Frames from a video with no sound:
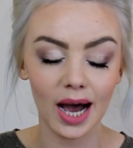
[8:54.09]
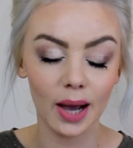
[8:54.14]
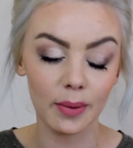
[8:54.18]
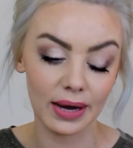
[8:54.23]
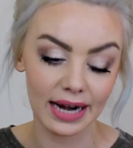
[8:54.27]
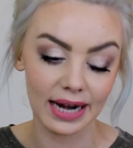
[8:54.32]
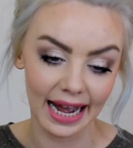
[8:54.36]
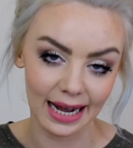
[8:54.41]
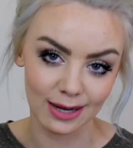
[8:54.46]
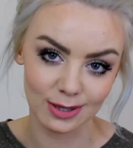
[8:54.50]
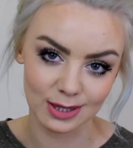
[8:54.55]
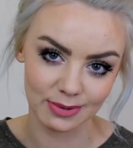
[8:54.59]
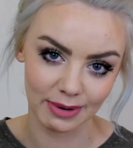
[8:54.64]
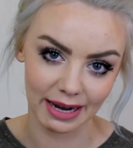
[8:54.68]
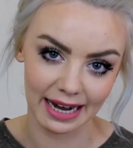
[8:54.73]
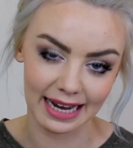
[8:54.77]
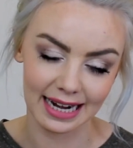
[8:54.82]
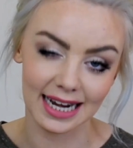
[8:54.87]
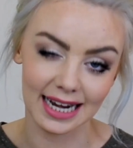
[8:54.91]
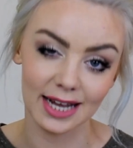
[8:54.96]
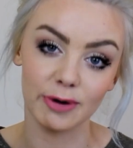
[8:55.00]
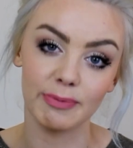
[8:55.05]
I went out so I
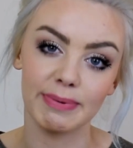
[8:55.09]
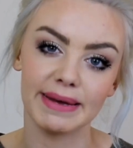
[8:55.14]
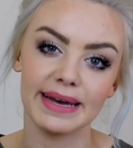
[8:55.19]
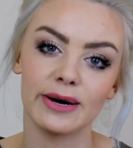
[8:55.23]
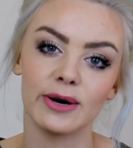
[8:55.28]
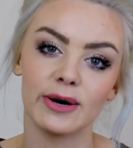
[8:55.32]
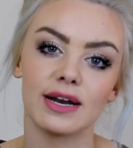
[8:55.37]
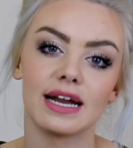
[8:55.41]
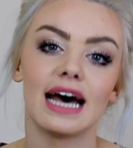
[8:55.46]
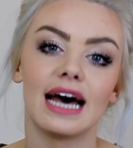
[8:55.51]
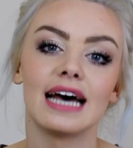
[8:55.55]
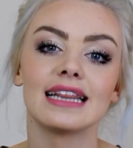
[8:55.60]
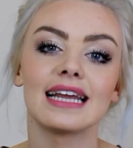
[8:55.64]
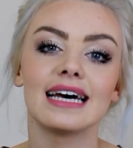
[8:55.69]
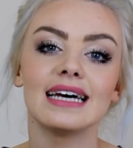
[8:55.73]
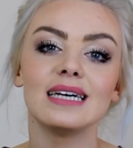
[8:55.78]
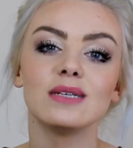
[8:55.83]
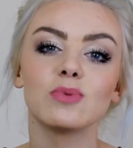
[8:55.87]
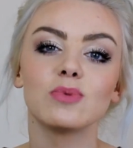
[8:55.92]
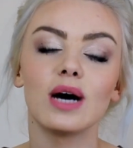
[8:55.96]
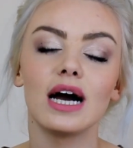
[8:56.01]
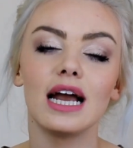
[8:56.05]
had a little bit on, and
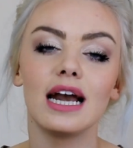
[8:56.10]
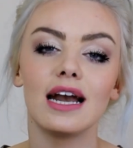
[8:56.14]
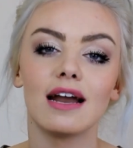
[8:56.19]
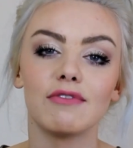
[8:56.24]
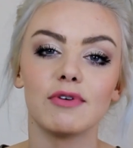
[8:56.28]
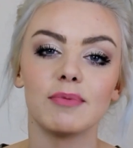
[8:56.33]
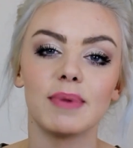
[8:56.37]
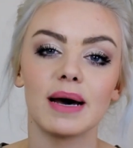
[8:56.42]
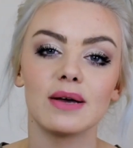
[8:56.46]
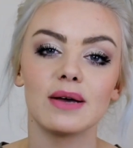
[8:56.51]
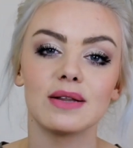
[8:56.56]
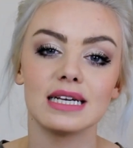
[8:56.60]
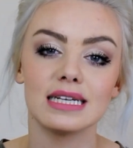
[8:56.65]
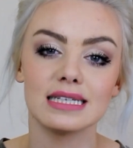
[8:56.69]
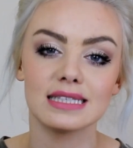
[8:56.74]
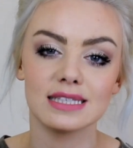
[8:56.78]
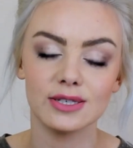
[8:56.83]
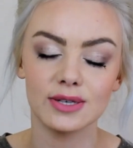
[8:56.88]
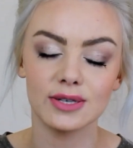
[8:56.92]
that is what I love about this.